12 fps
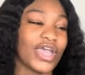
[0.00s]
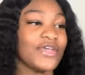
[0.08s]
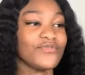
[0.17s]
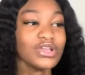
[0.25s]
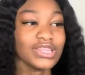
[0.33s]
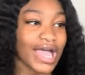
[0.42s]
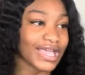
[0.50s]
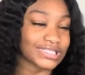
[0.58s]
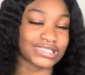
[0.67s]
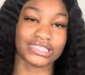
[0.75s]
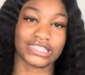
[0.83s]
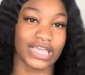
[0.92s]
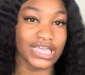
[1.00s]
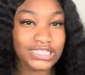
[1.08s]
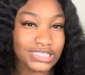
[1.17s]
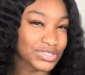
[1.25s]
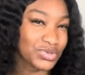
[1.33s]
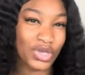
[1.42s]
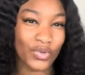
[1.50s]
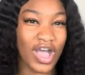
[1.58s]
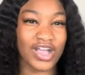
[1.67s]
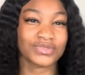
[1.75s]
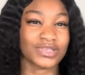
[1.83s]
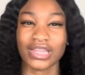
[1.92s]
if you're like 6, you could
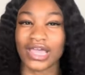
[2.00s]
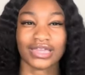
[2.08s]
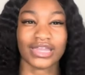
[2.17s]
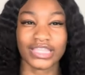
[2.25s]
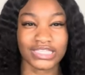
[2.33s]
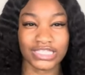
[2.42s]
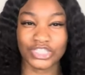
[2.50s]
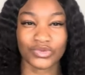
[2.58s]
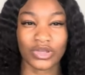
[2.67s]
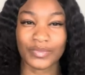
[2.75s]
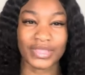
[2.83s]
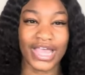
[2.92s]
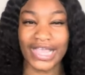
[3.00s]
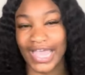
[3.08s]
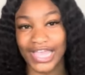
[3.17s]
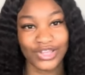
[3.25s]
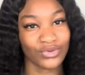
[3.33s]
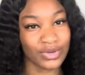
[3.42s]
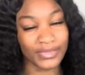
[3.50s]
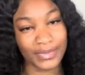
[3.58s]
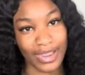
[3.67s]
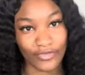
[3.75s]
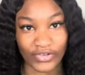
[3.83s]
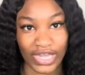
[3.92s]
walk up to like another 6-year-old and be like, hey, do you want to be
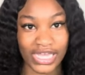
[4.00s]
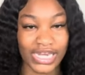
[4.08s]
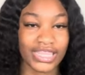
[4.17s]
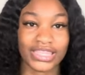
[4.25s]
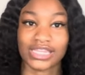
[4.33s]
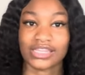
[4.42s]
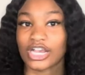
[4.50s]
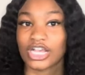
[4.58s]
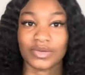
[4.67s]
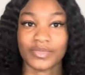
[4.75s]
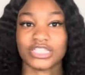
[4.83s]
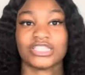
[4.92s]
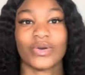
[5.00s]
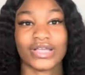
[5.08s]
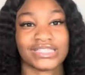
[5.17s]
my friend? And then they're gonna be so